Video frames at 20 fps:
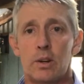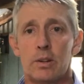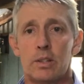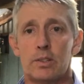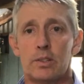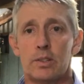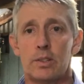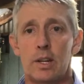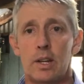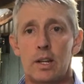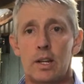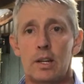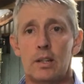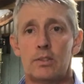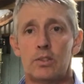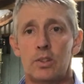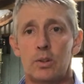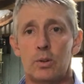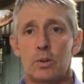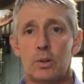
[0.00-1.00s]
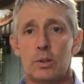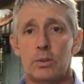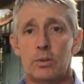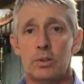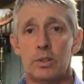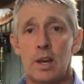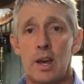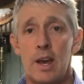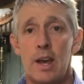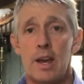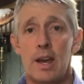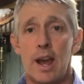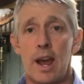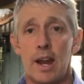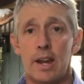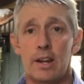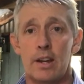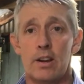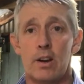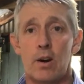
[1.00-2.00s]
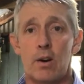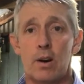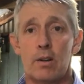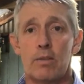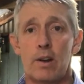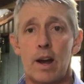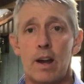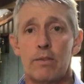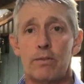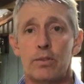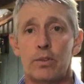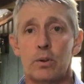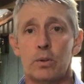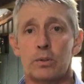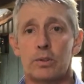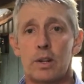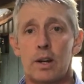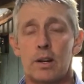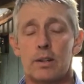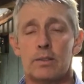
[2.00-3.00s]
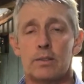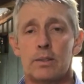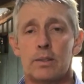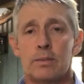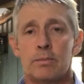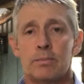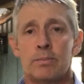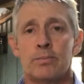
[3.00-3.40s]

on acidic soils and in high rainfall zones.